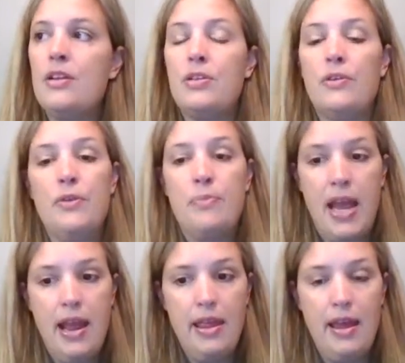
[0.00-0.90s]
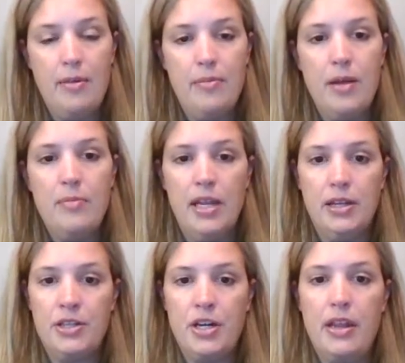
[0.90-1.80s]
So if you pay them,
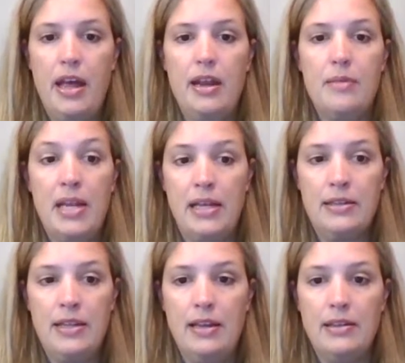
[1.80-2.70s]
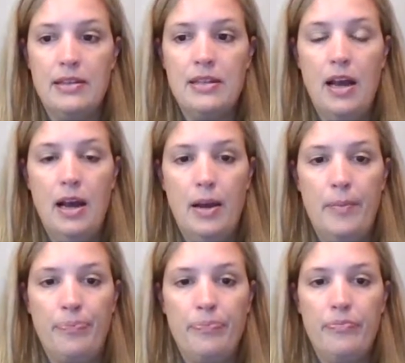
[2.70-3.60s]
make sure that it makes sense
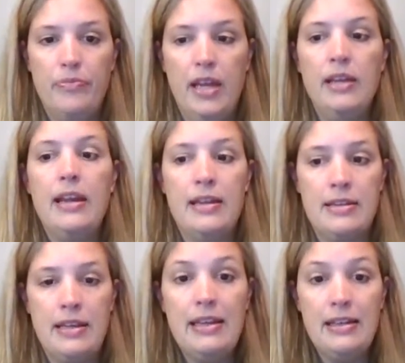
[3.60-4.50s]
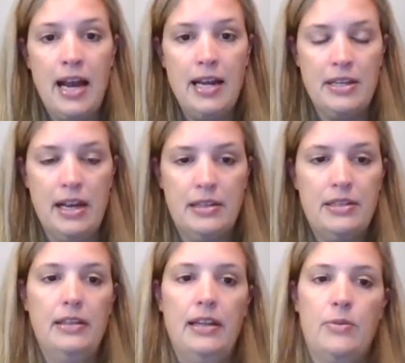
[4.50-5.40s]
um, and it's in
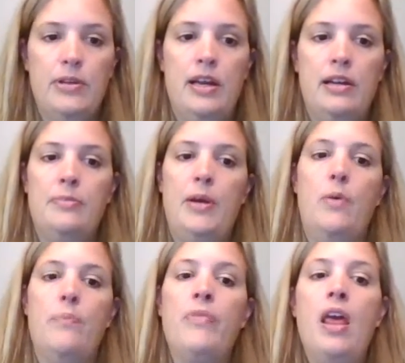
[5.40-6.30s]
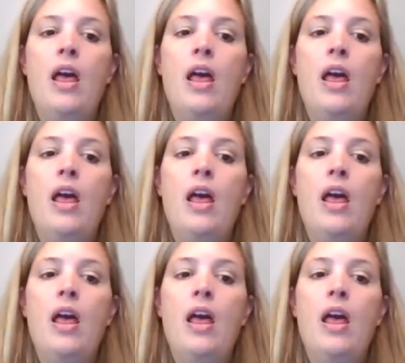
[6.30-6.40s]
context, like we talked about.